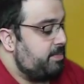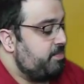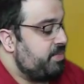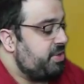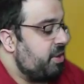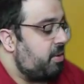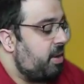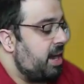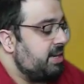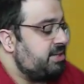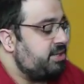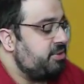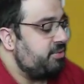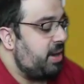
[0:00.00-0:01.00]
So I
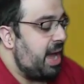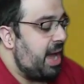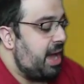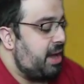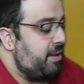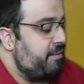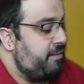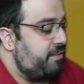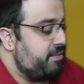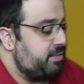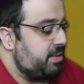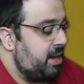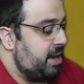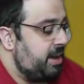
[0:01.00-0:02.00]
do have
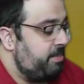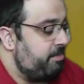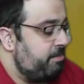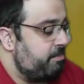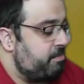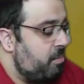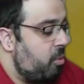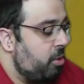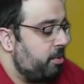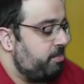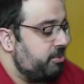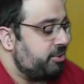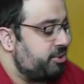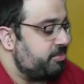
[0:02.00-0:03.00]
more booster